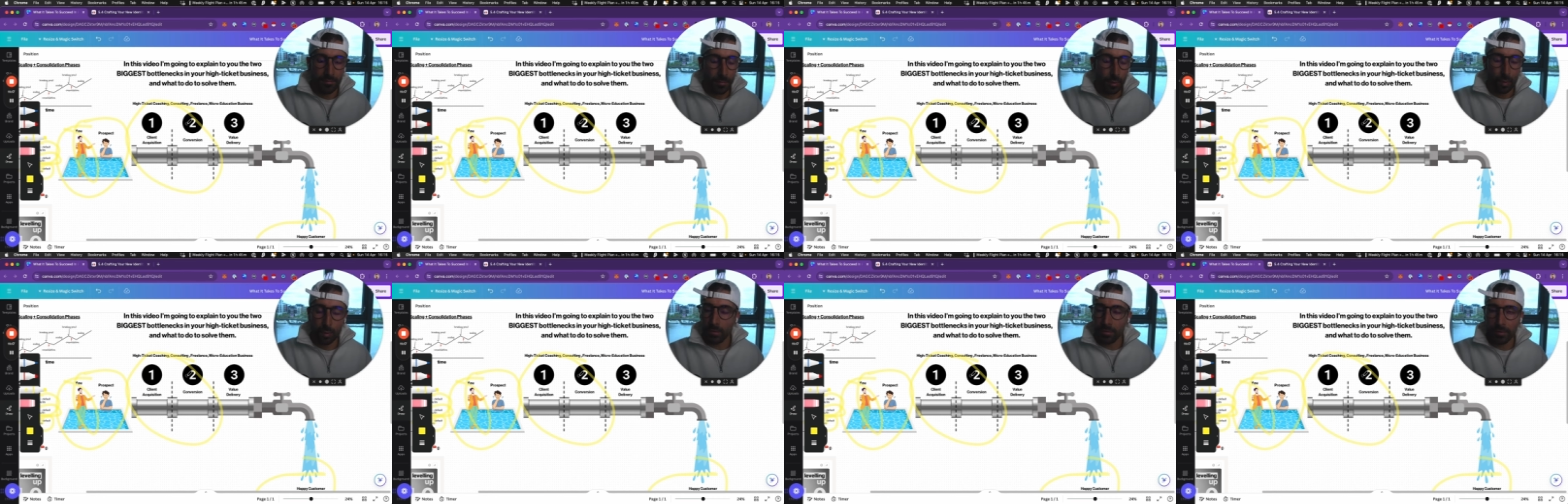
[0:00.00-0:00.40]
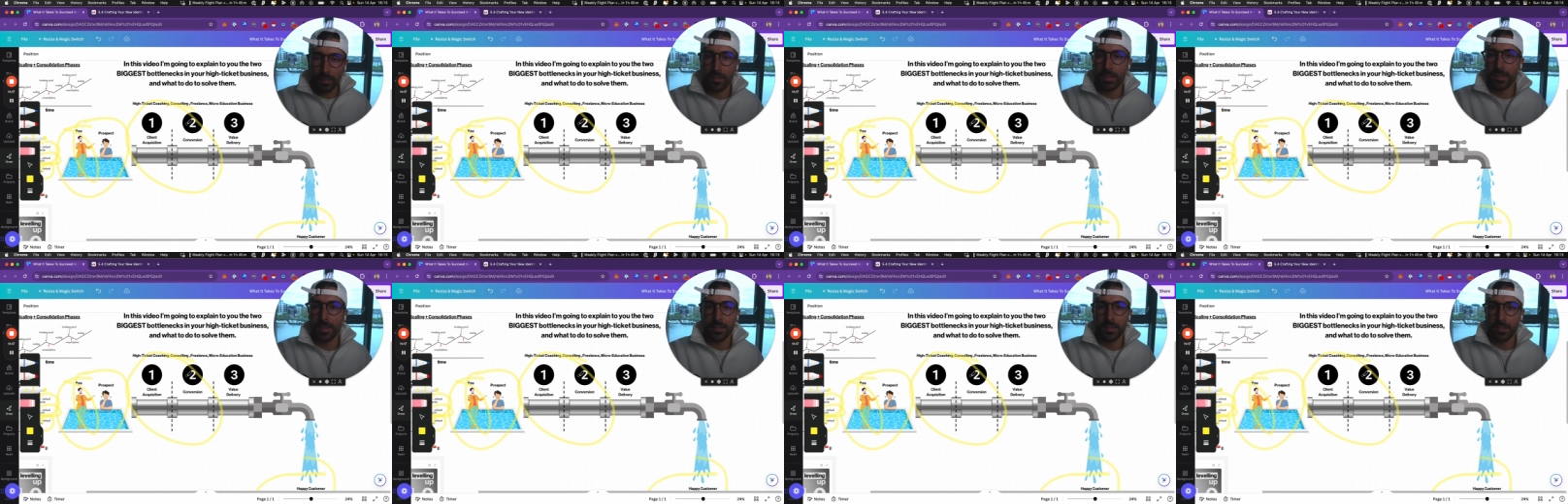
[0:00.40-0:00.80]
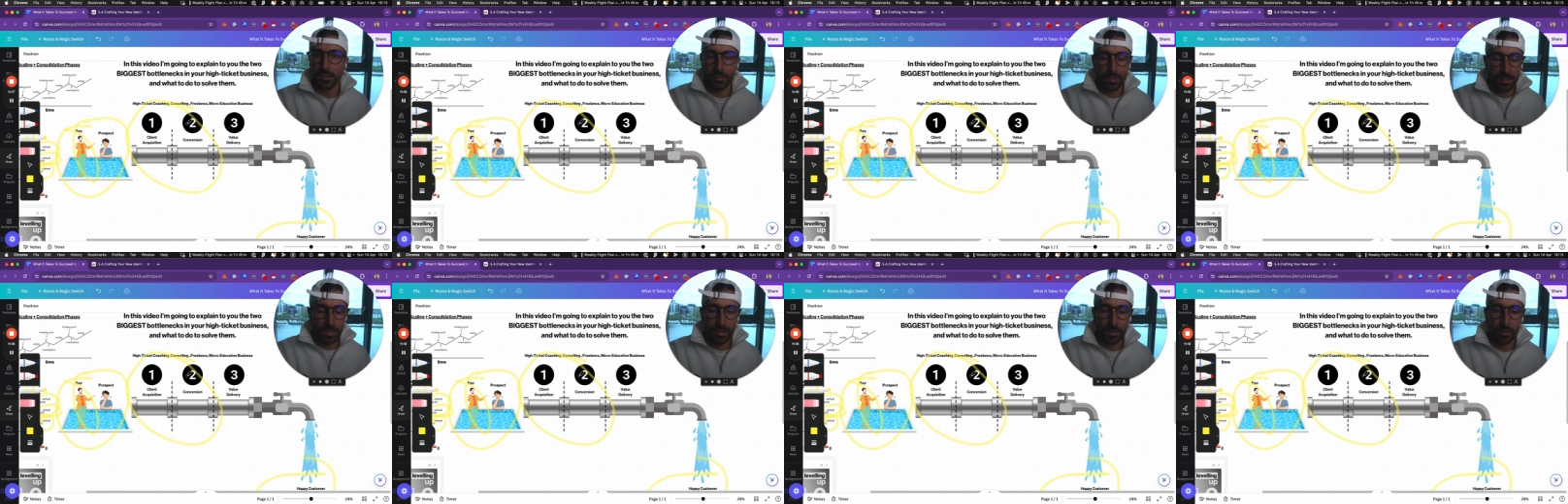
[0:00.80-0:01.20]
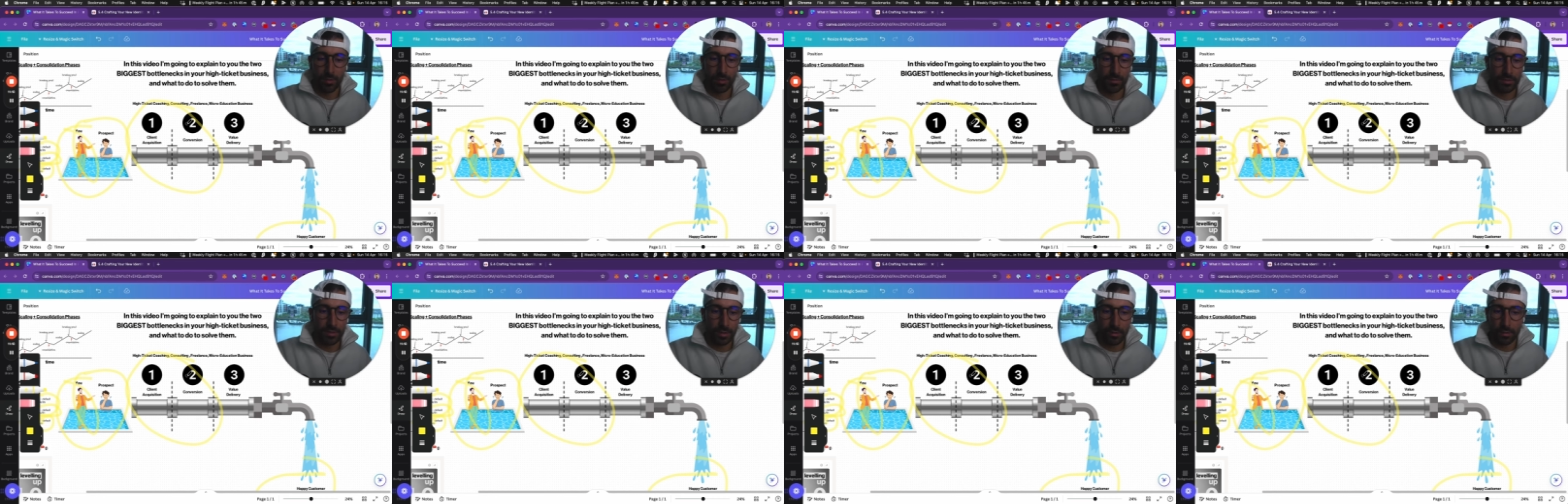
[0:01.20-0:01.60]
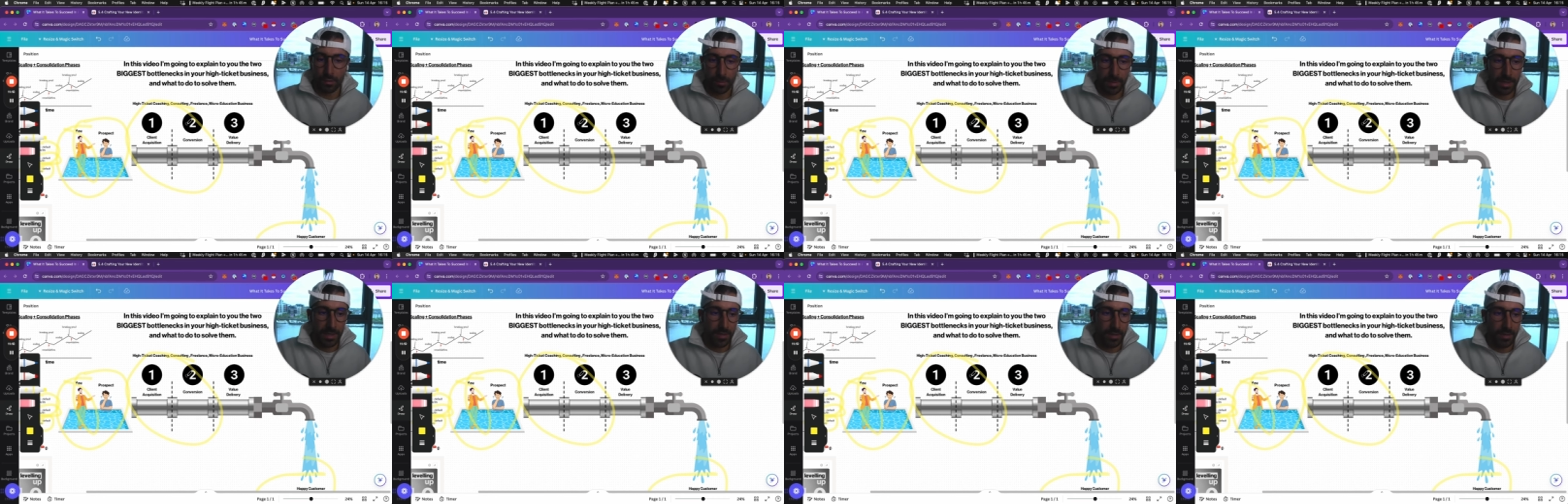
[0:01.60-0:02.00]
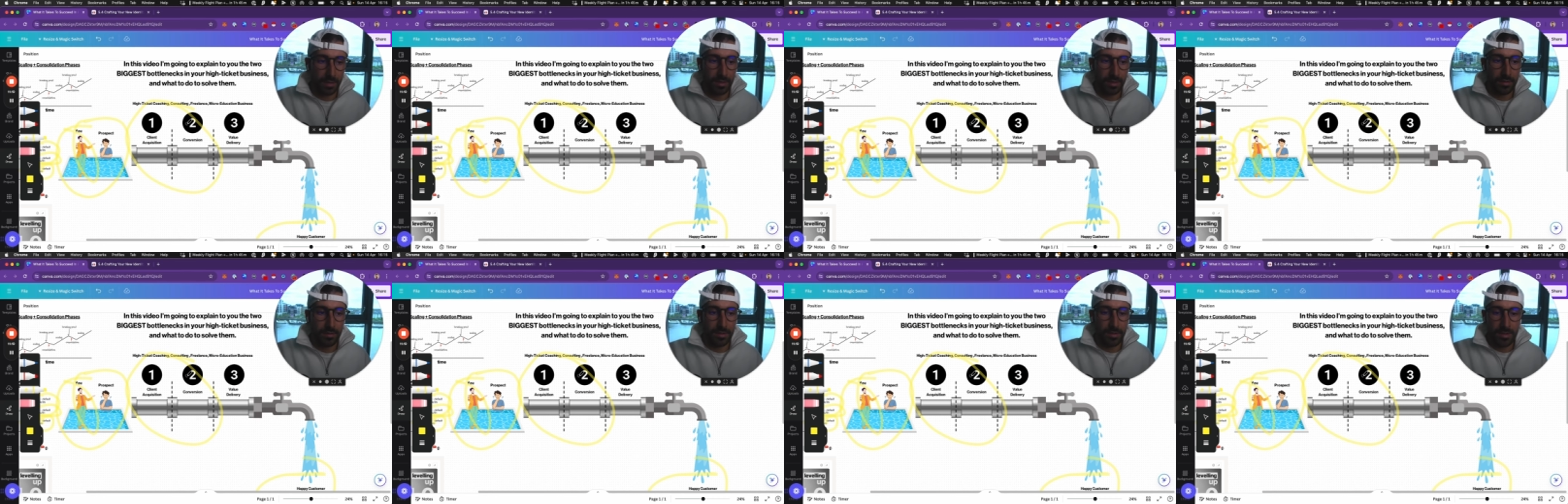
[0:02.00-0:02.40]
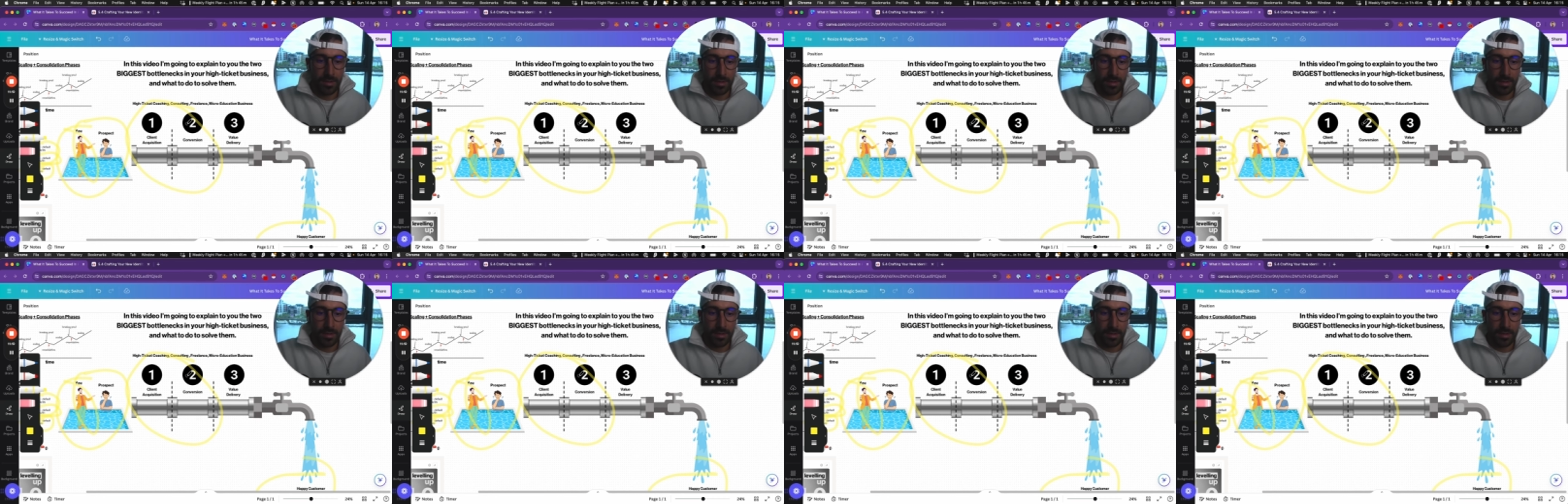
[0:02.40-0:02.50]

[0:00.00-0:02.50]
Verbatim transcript: all of the things that you see on social media,